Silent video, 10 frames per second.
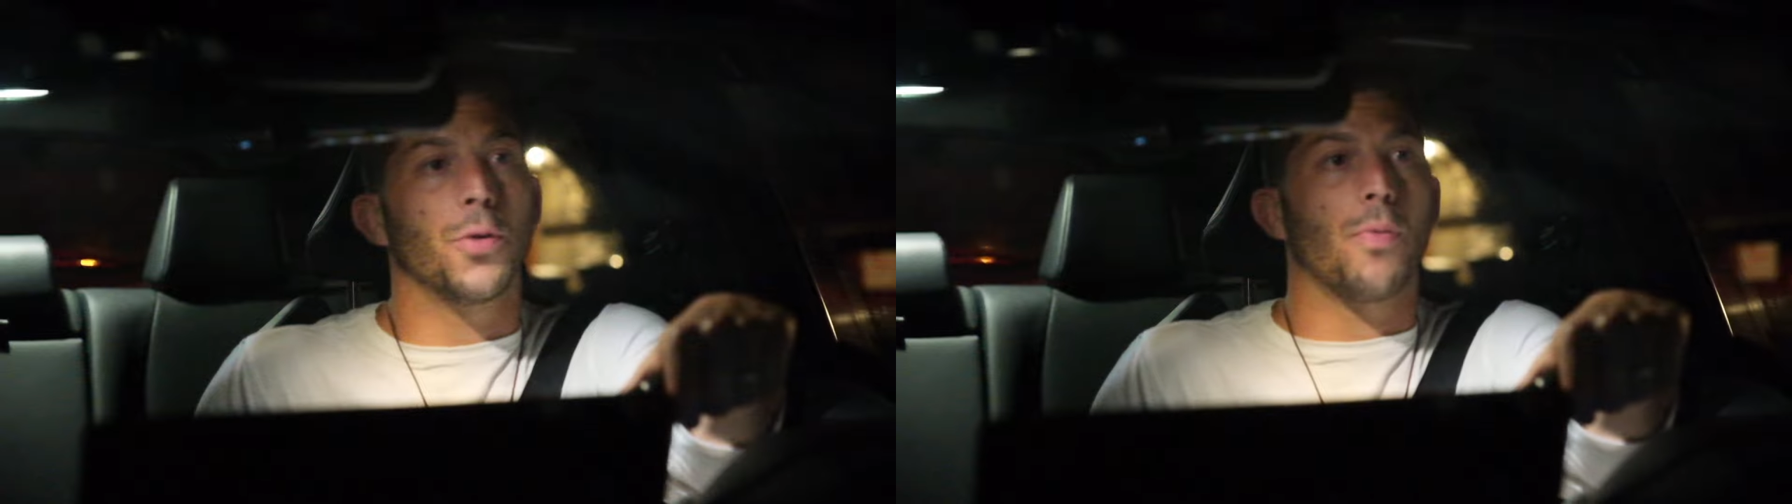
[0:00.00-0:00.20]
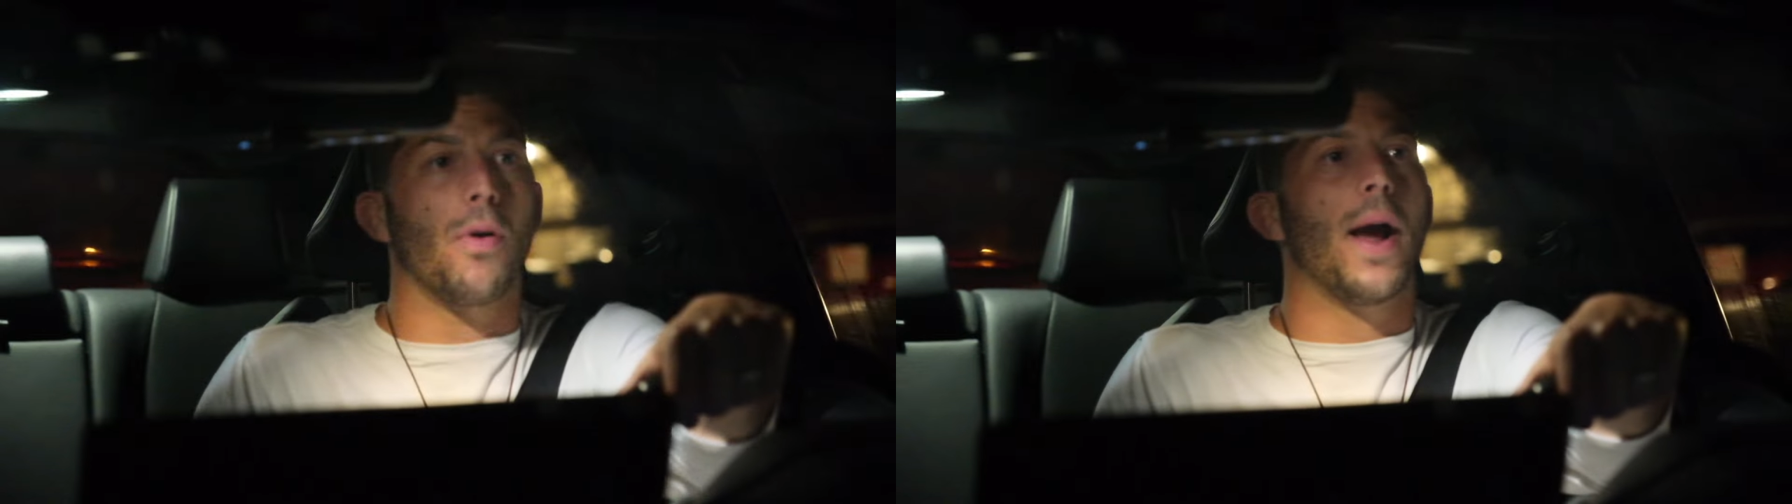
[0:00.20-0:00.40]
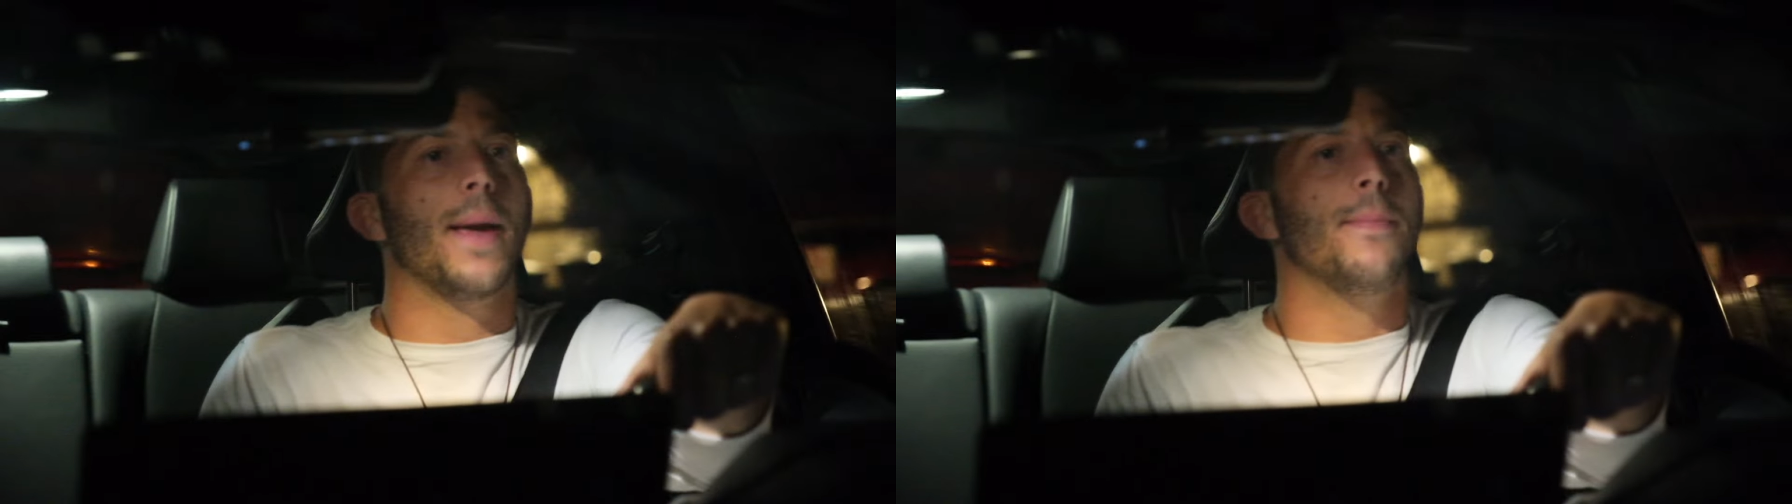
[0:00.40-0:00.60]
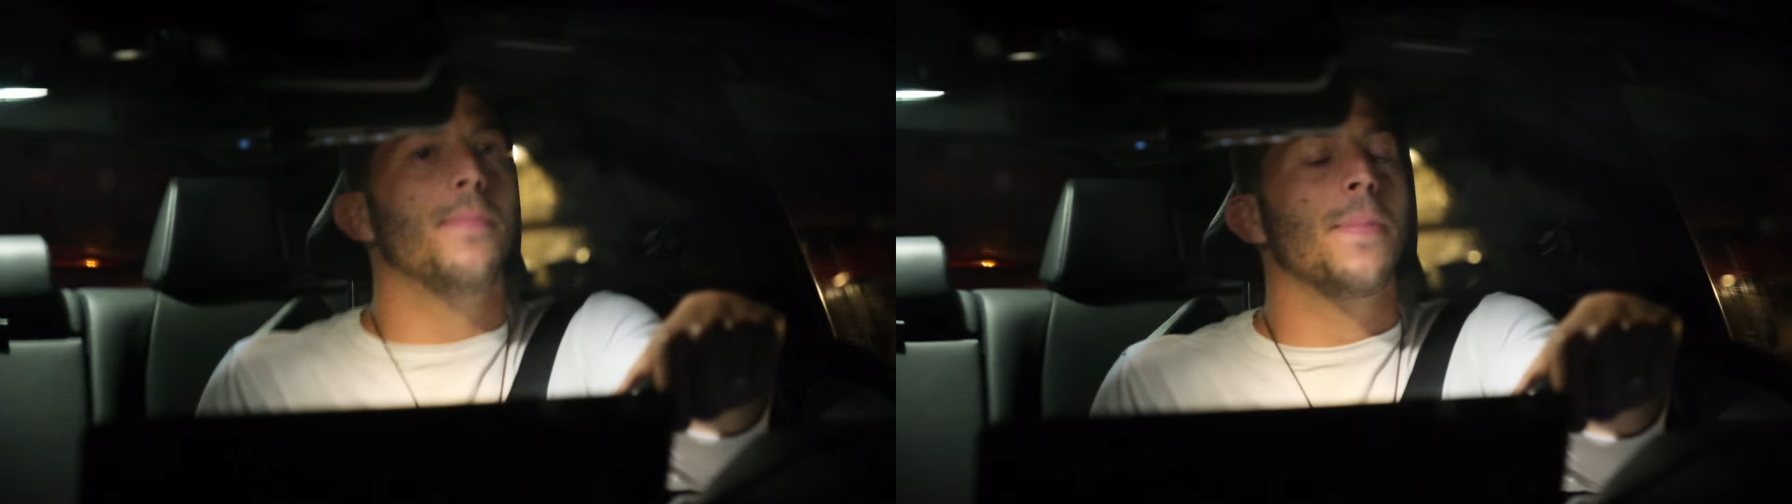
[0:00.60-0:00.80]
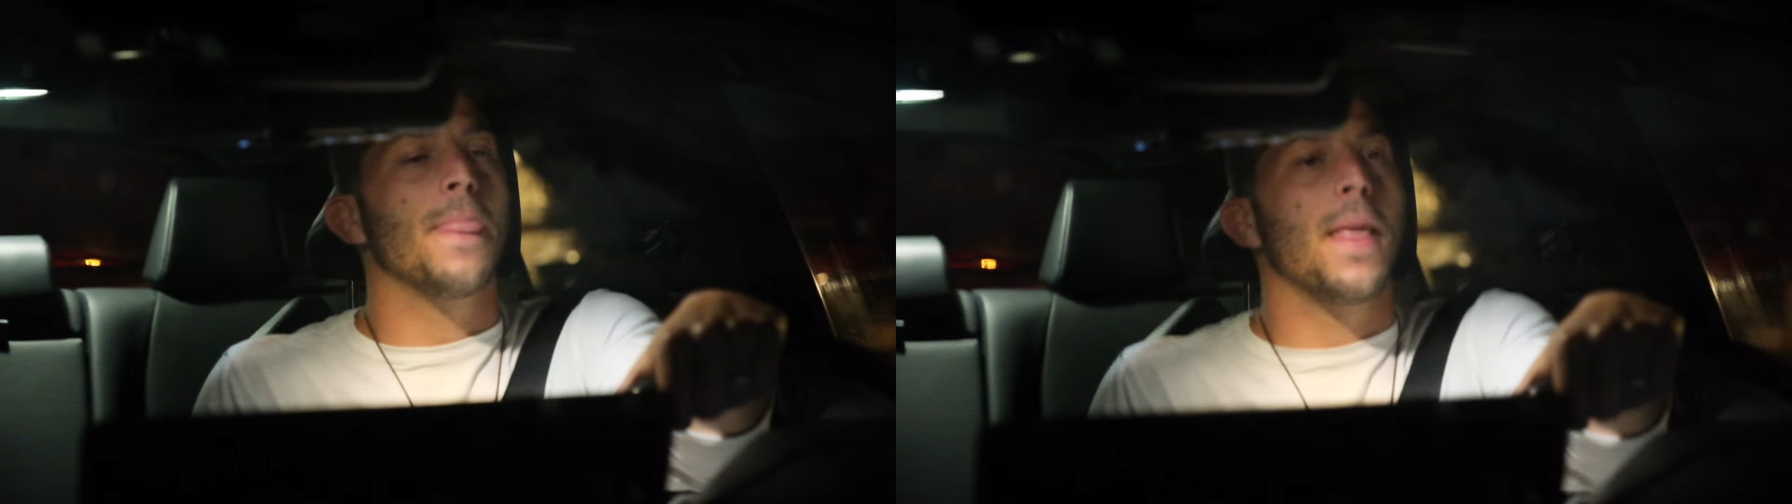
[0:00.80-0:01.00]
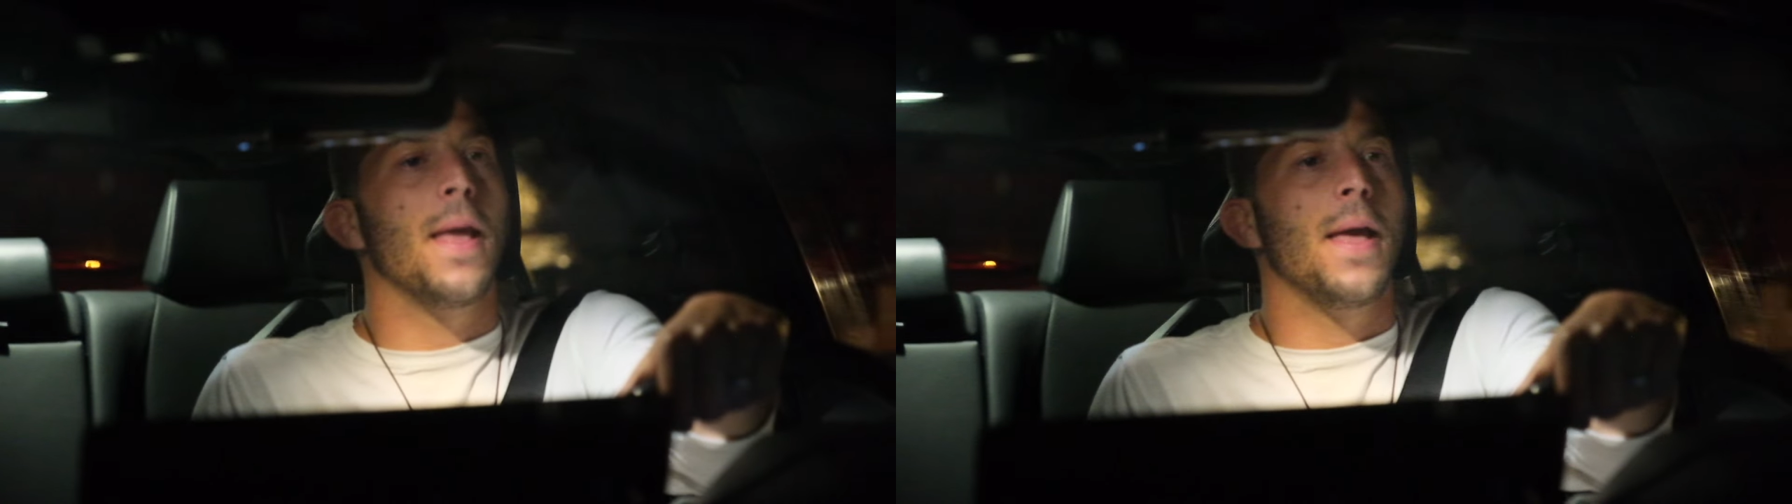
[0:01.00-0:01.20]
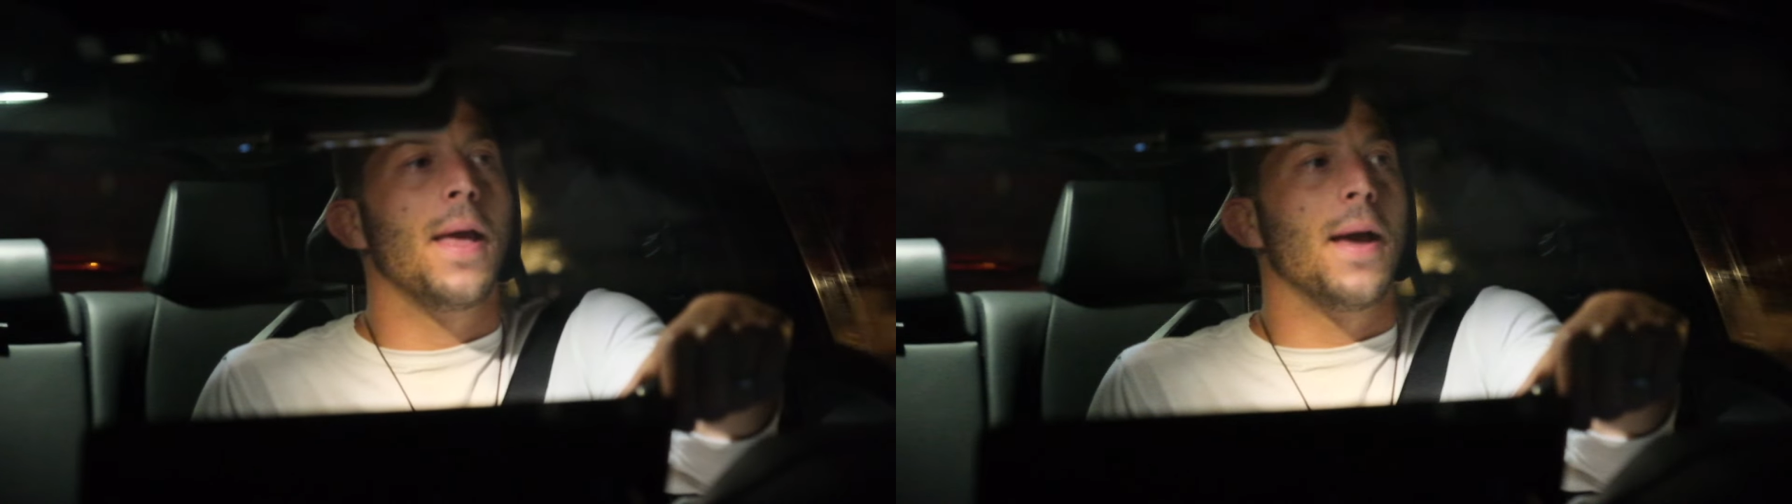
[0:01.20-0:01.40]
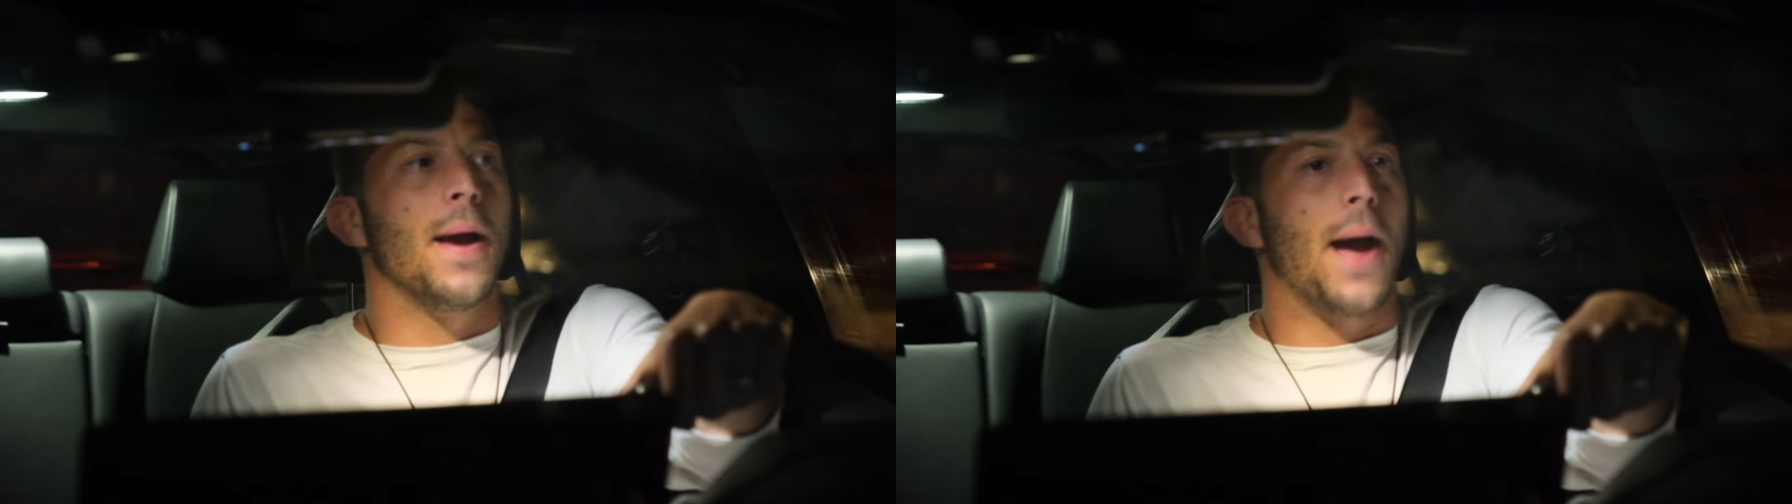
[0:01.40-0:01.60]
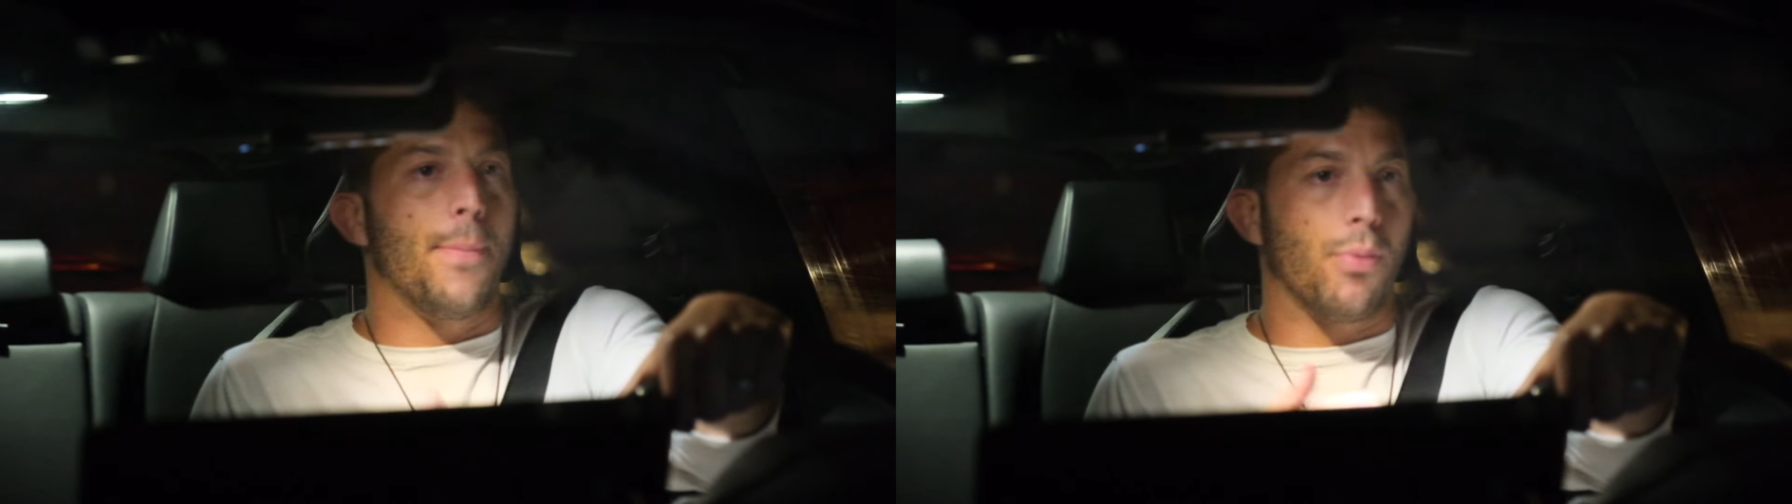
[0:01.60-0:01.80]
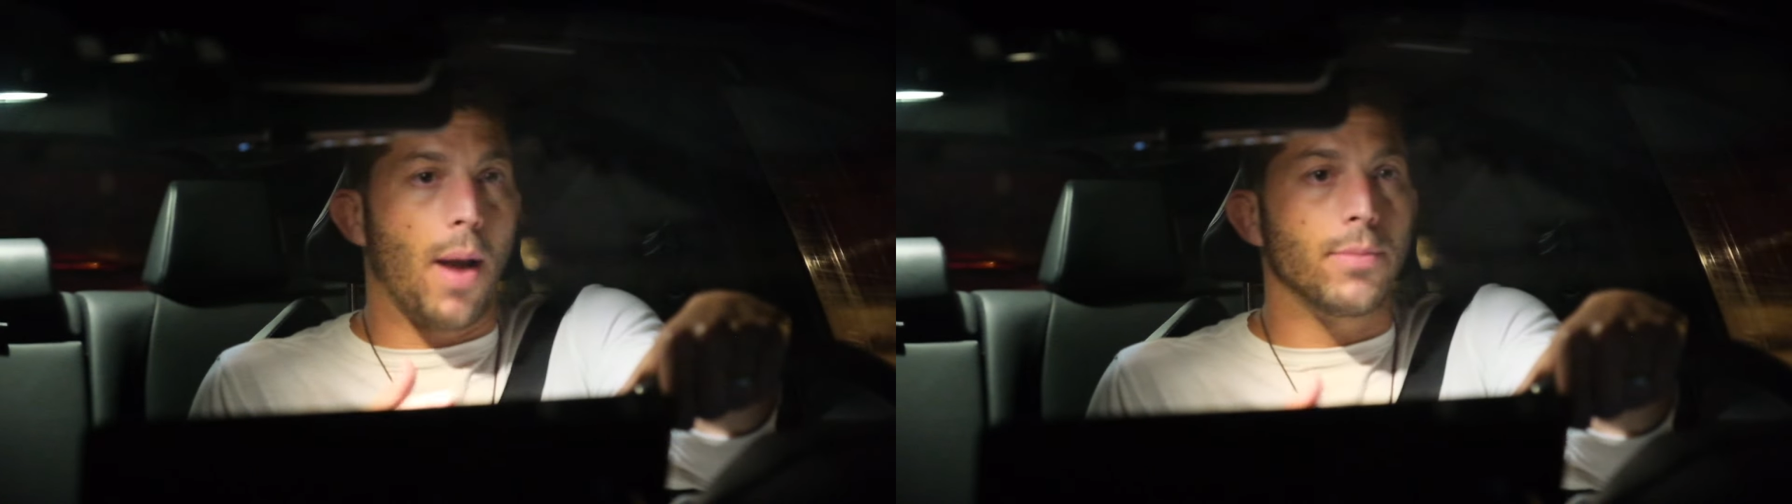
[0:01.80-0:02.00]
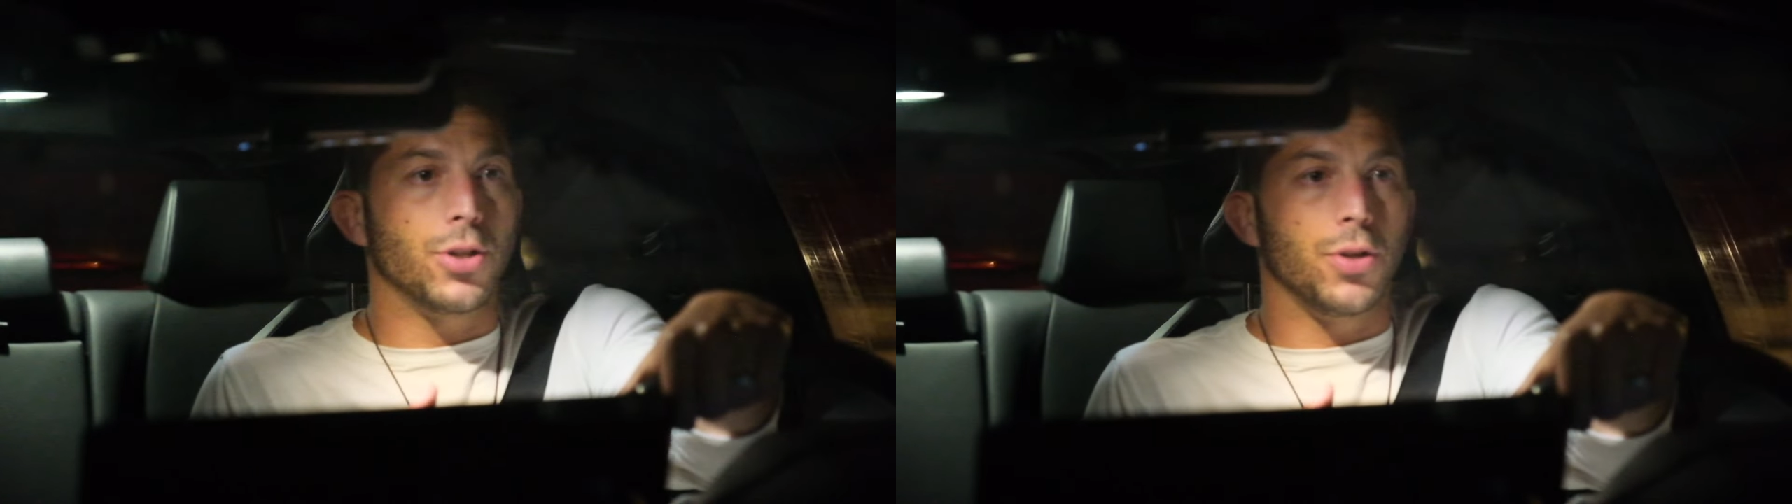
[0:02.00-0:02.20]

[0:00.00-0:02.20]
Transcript: prime. I promise